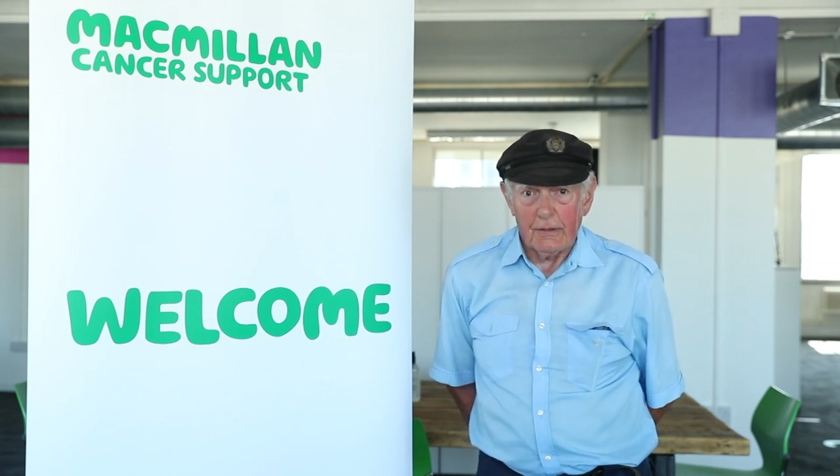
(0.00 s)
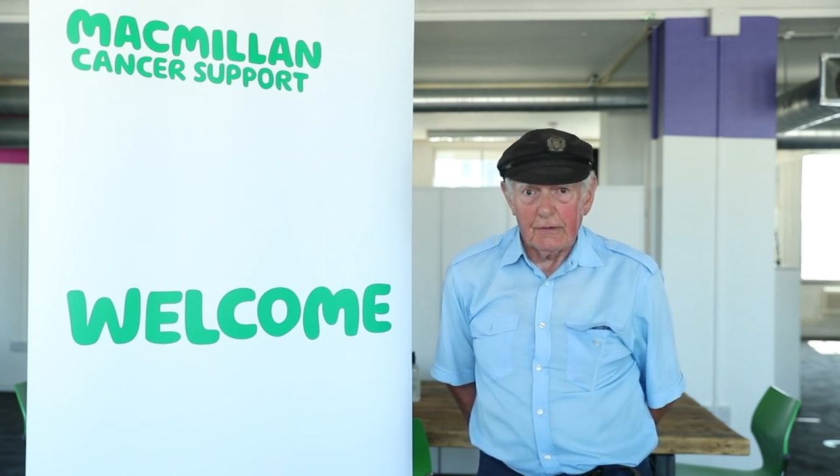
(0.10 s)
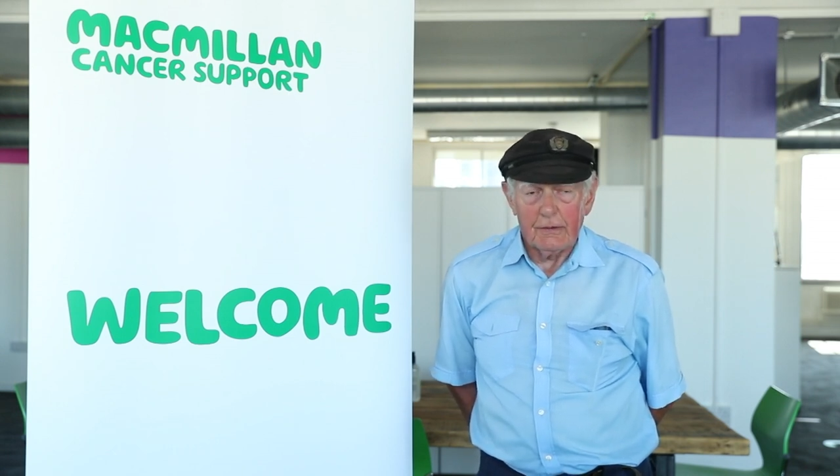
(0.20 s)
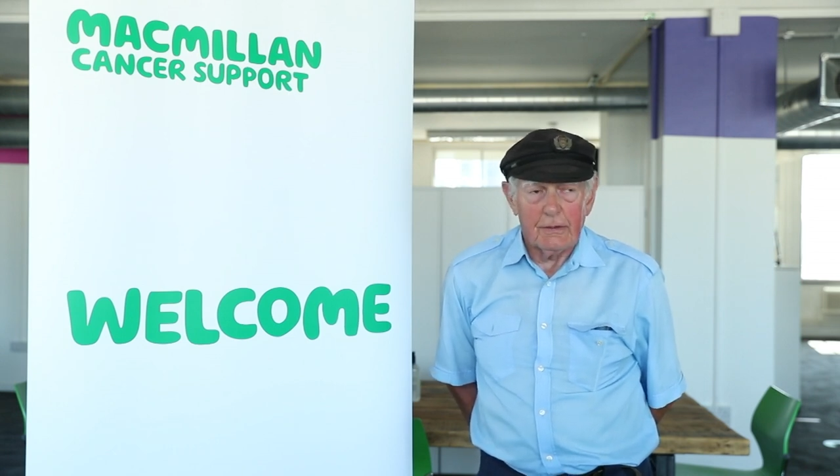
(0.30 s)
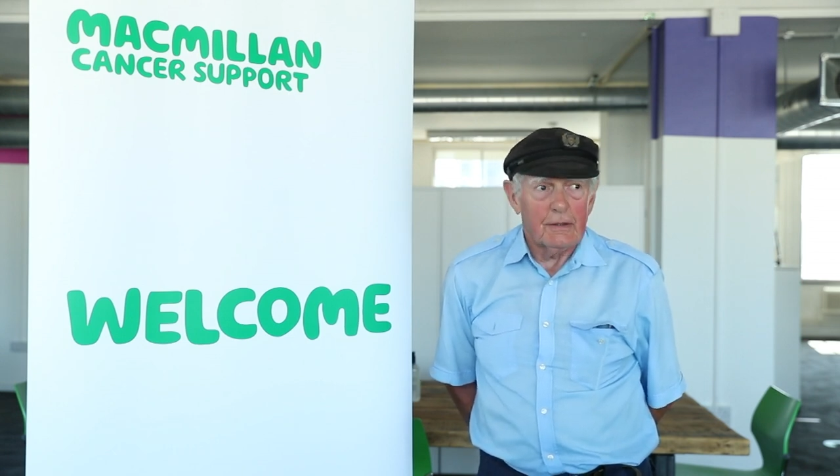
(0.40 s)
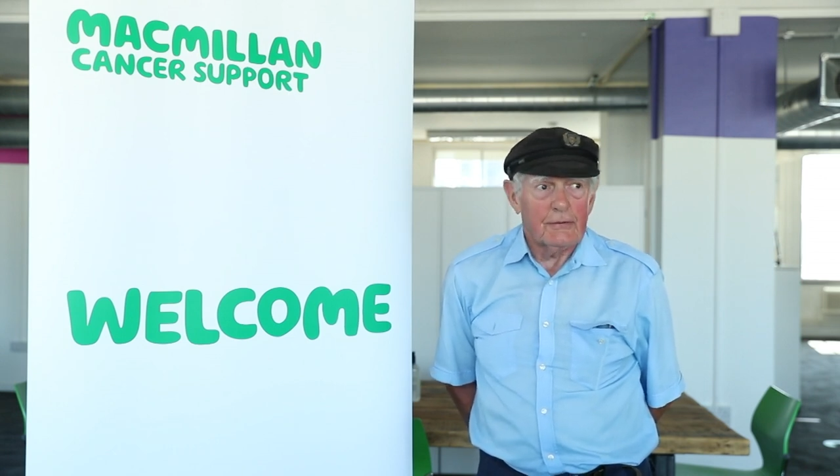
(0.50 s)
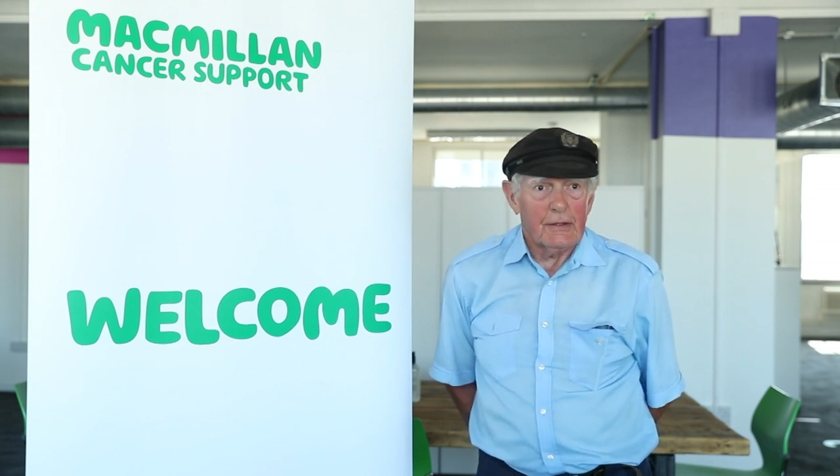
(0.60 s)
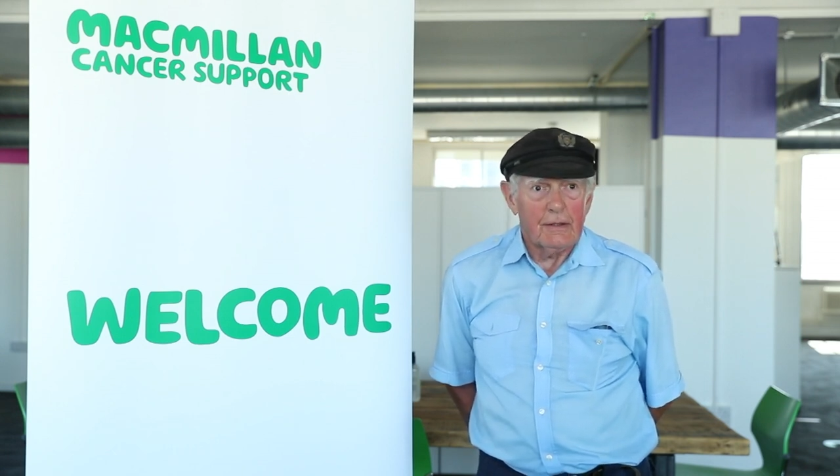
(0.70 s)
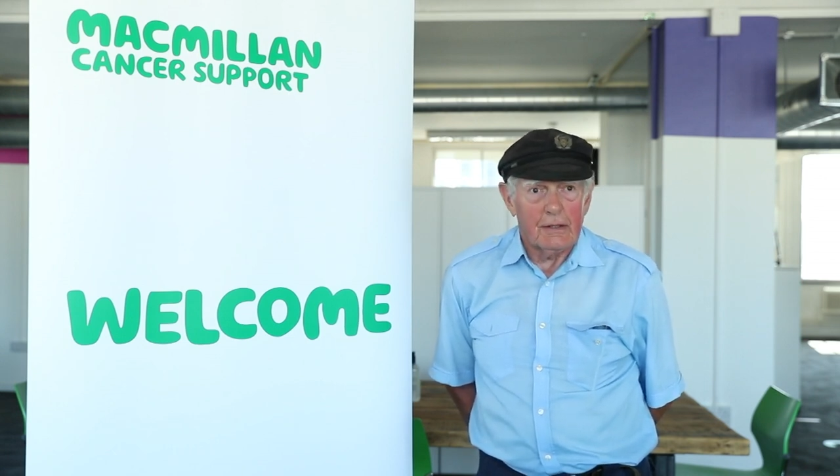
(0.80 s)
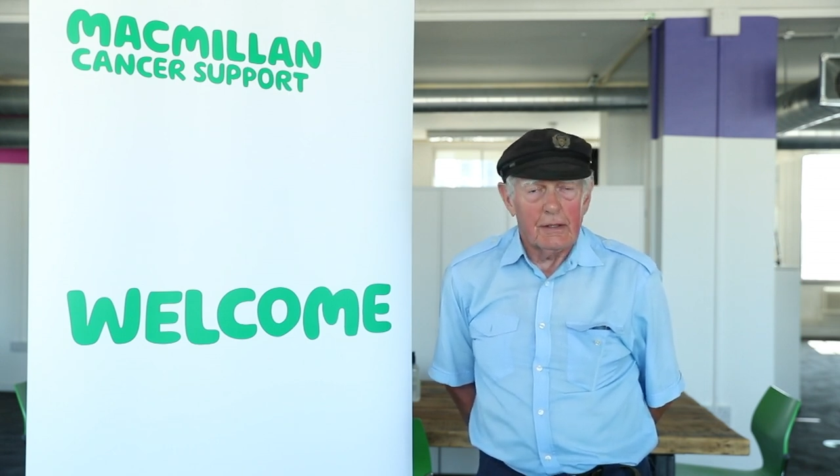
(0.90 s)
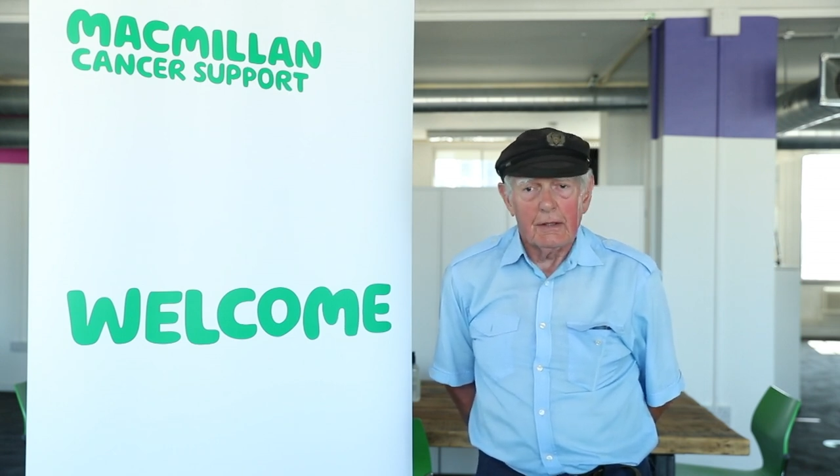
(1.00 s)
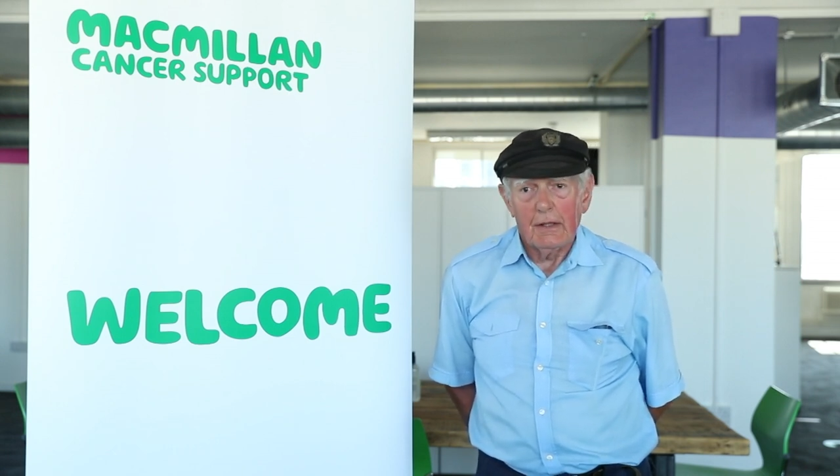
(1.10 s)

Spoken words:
and I think